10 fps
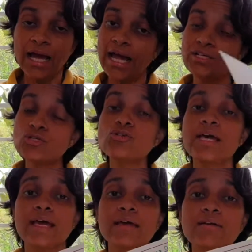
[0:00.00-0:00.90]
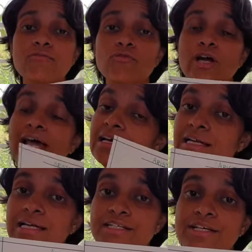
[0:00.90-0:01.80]
And today for
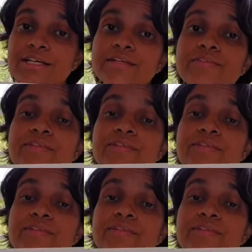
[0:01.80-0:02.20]
calculating